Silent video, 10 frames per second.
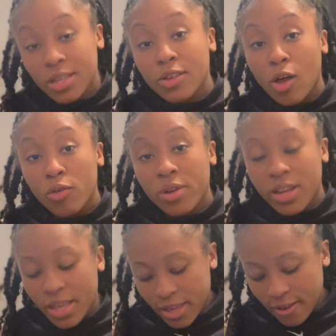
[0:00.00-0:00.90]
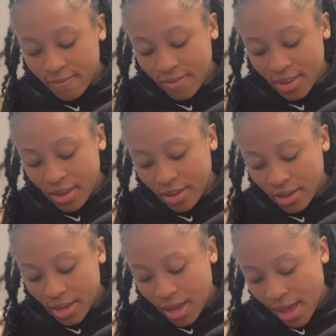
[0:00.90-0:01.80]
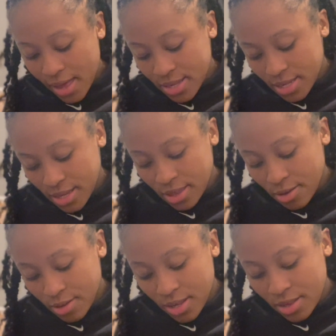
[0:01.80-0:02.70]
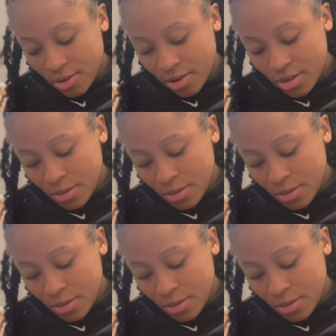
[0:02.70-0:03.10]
is already giving icing though. That's the crazy